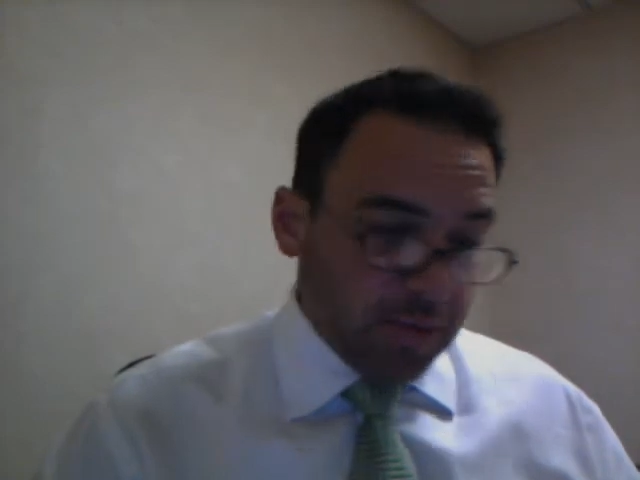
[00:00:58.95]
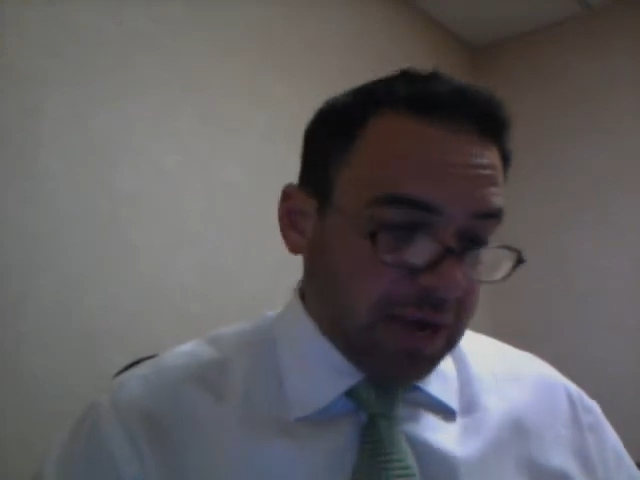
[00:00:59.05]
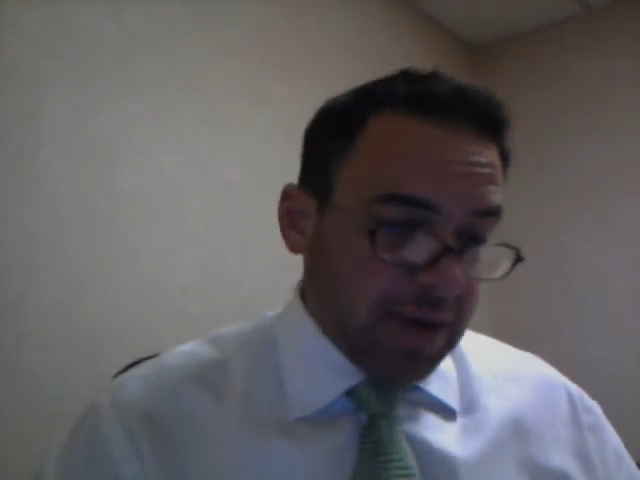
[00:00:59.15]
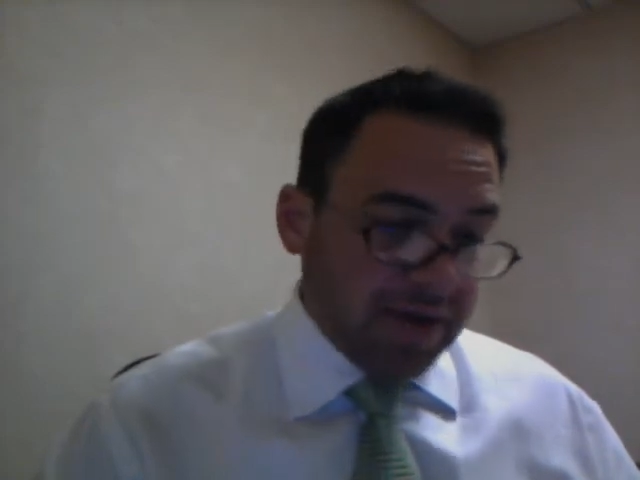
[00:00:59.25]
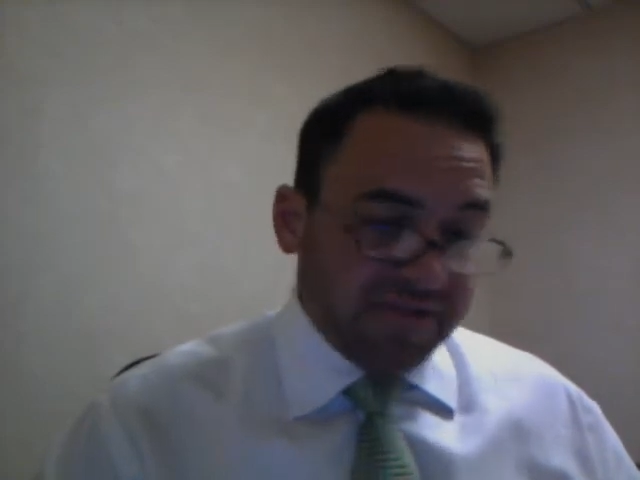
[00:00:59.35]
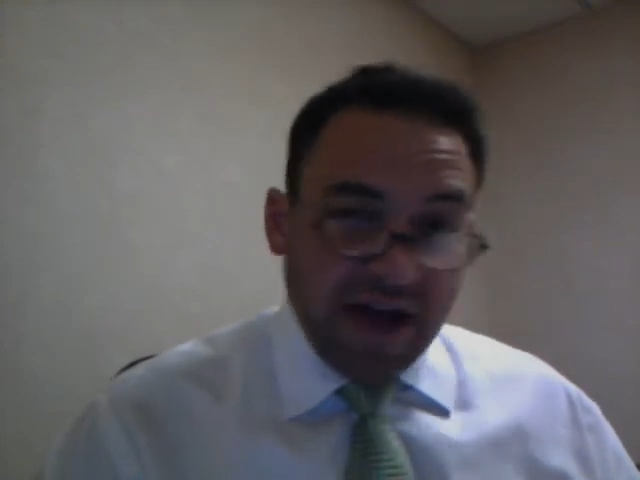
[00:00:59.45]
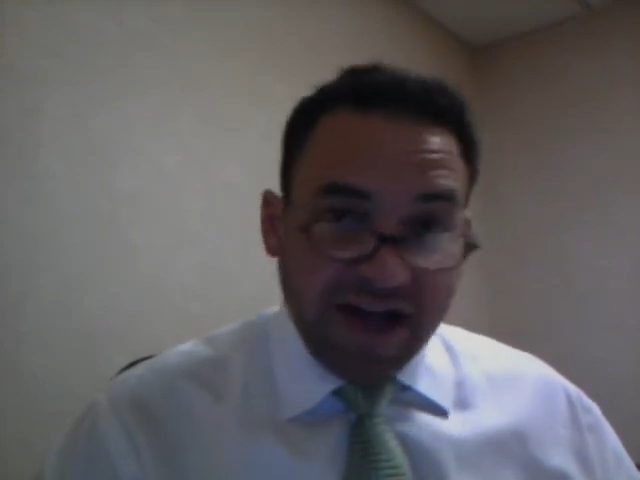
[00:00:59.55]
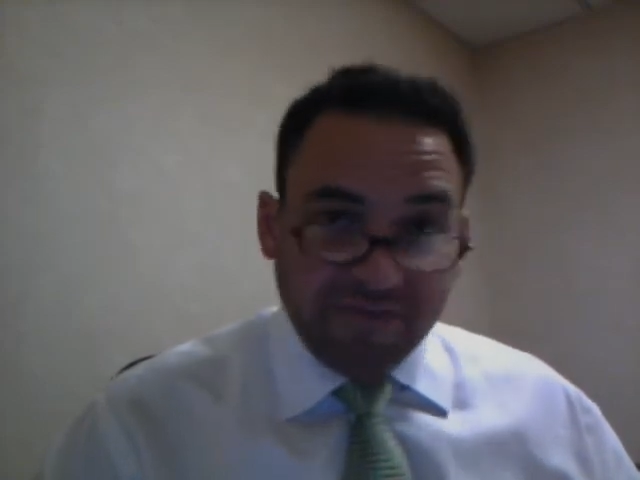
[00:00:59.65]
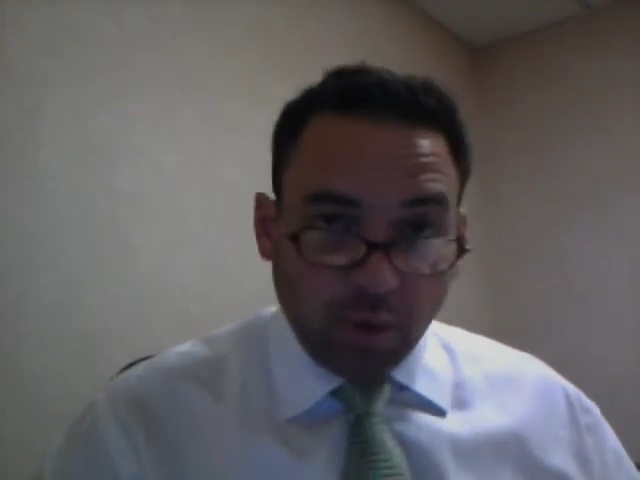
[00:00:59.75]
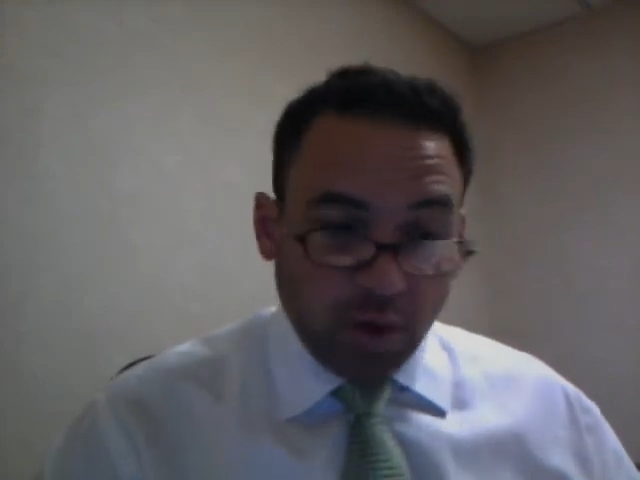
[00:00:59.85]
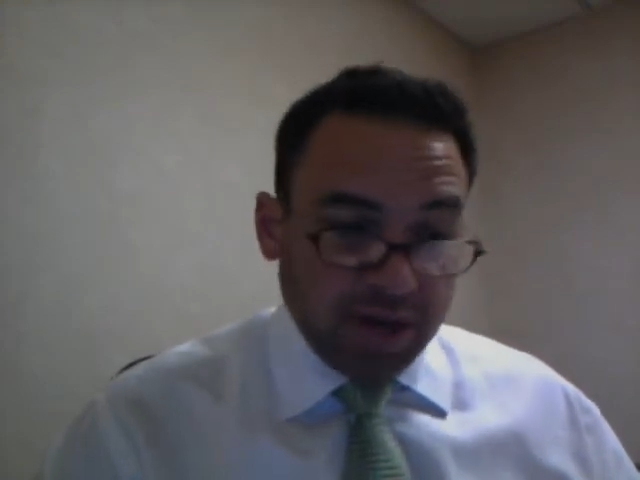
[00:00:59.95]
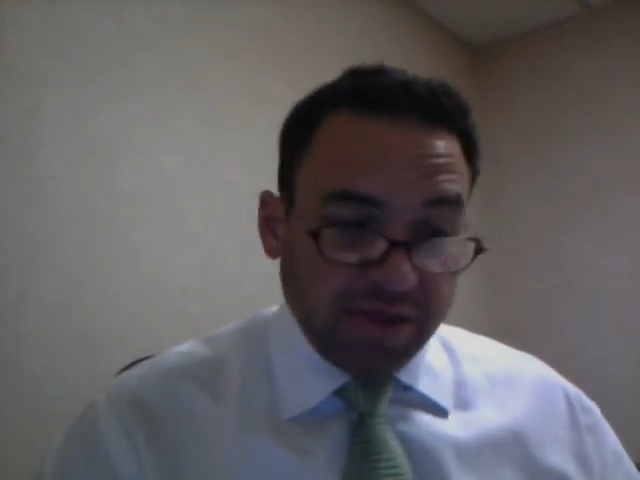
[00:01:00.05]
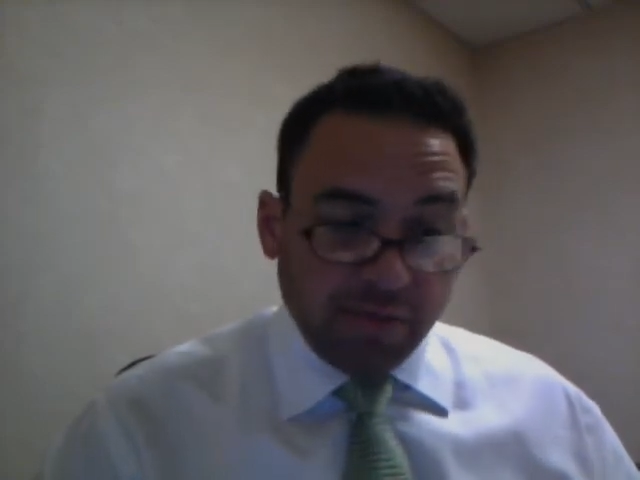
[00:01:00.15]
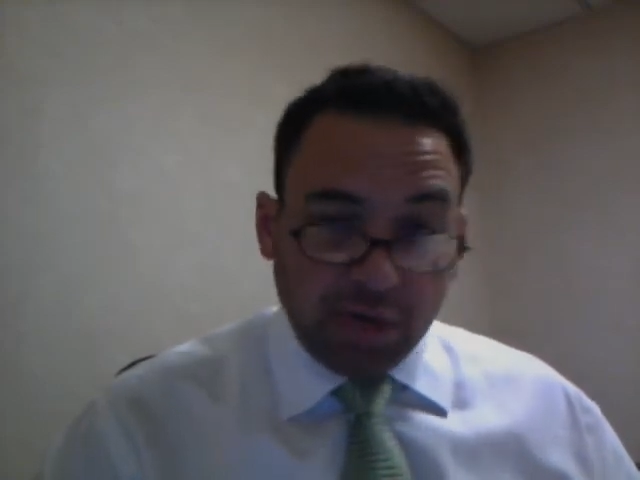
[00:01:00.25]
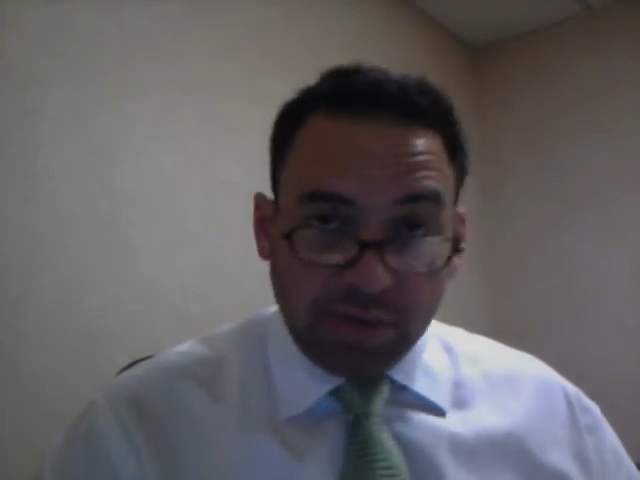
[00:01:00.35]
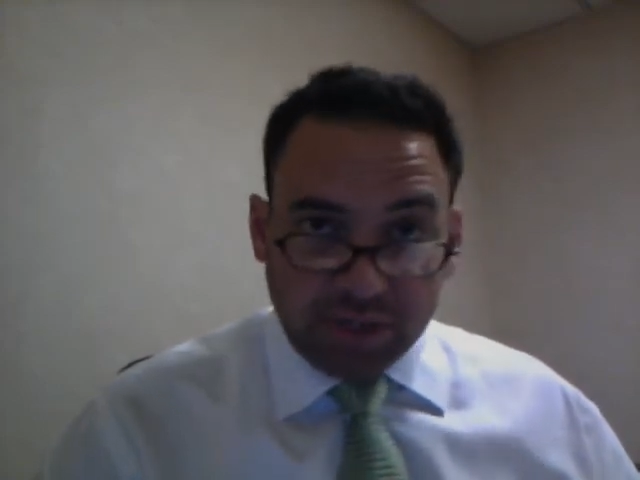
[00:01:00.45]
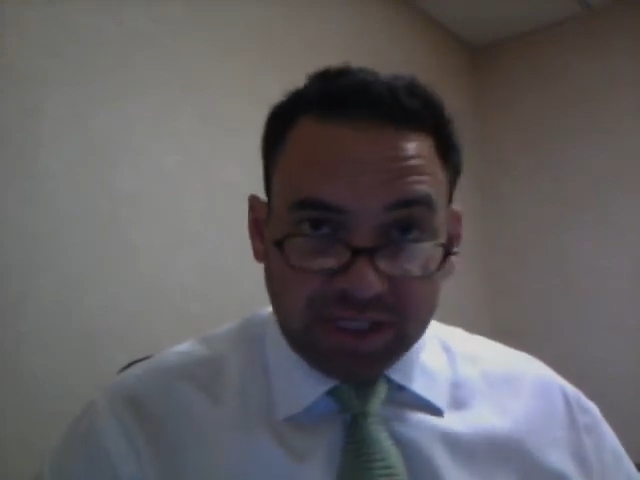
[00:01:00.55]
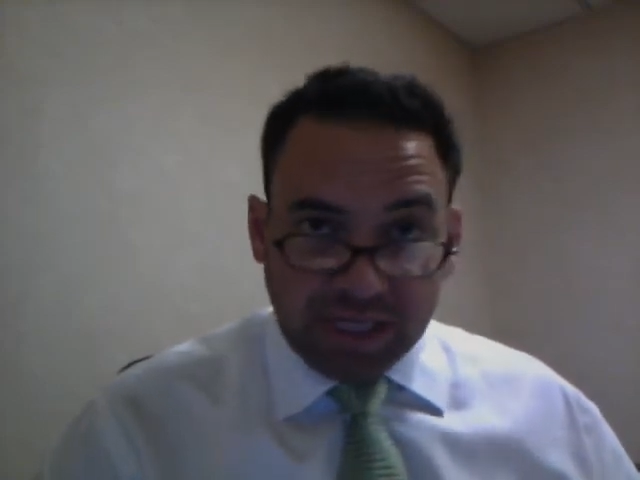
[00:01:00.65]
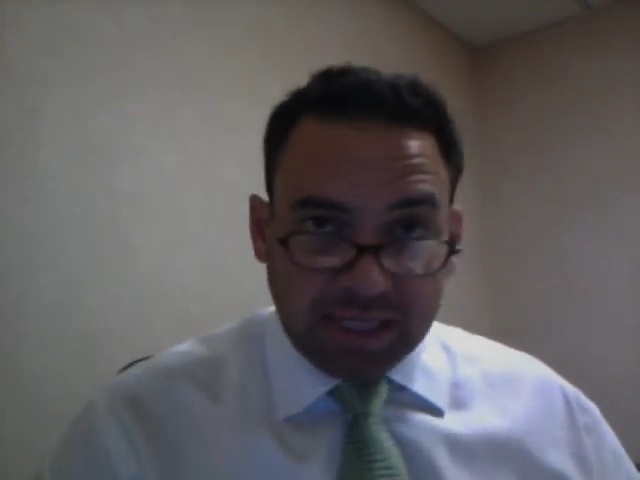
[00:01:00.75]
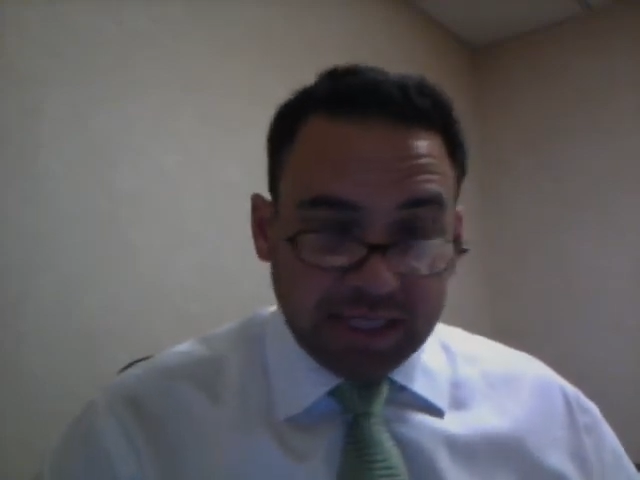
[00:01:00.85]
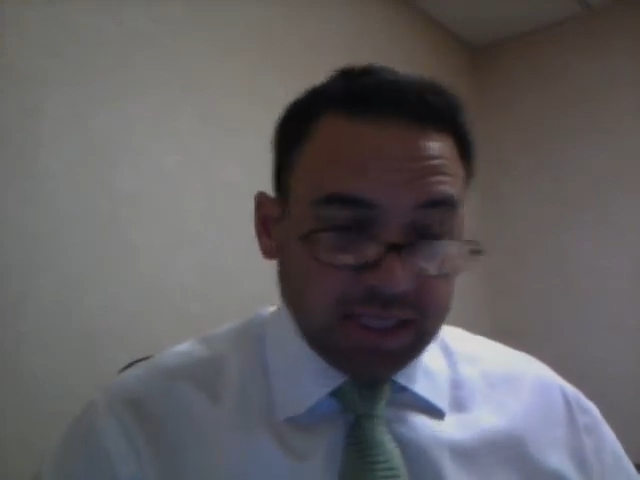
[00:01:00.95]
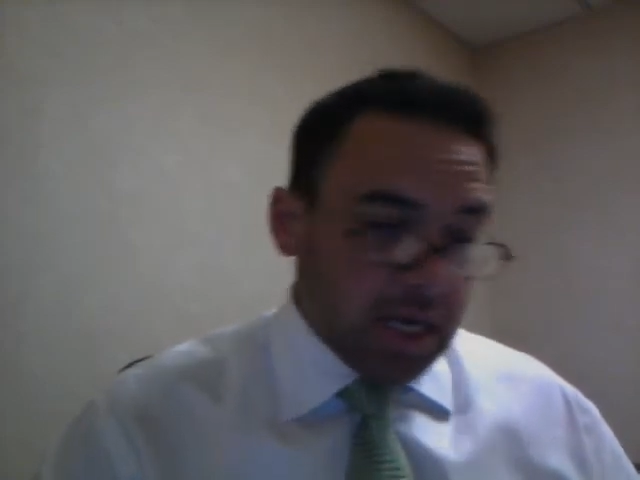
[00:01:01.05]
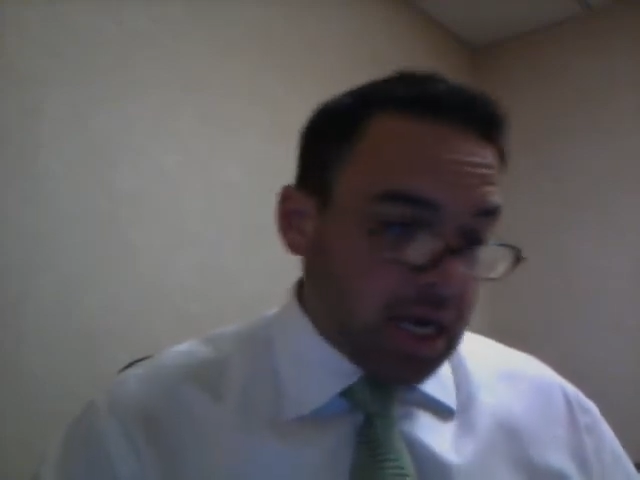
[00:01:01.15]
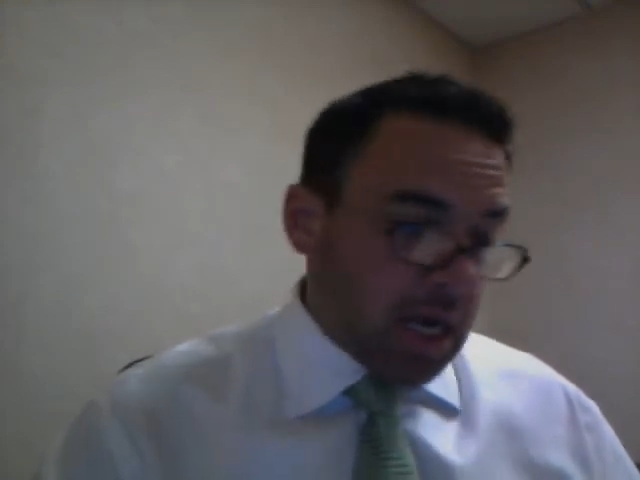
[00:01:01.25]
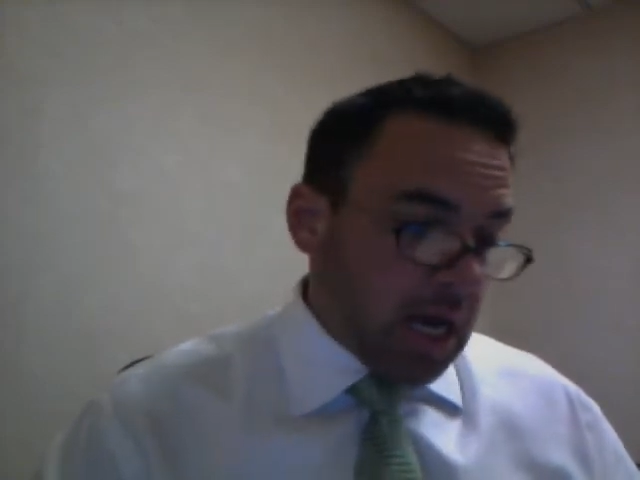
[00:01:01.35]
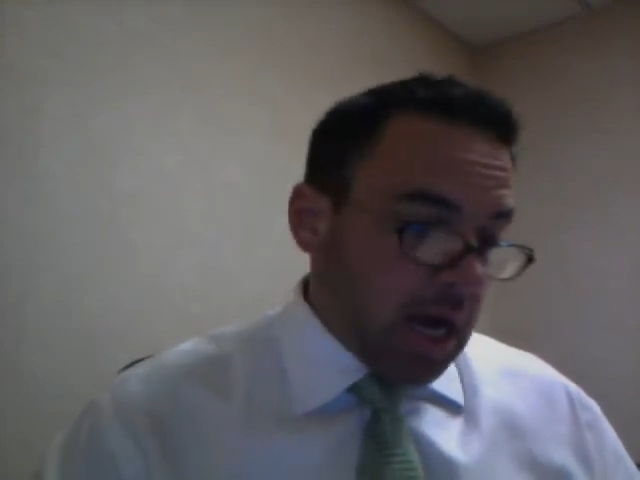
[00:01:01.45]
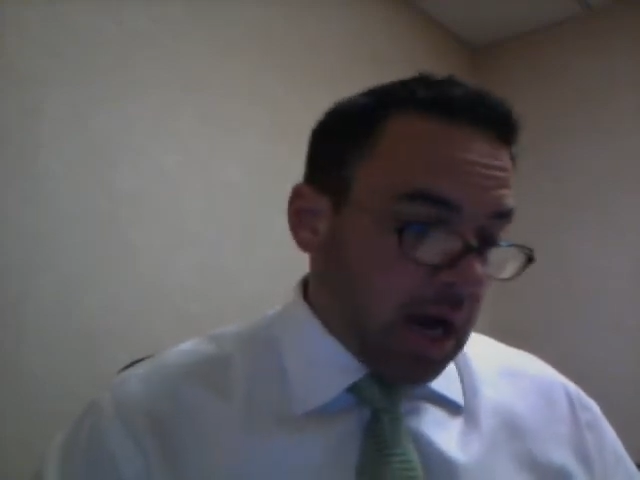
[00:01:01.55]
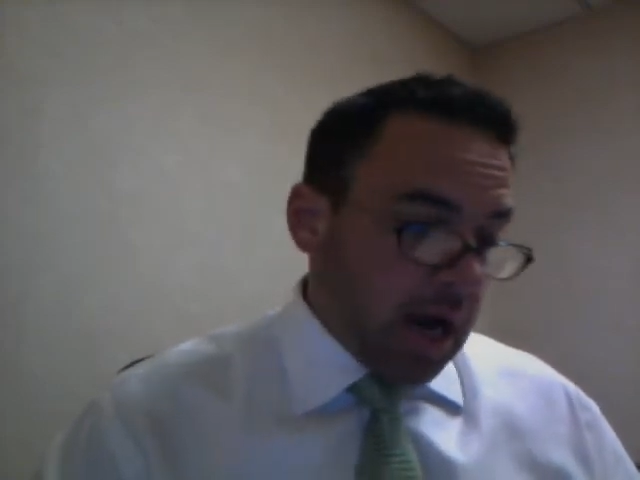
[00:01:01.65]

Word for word: by about 5.3%.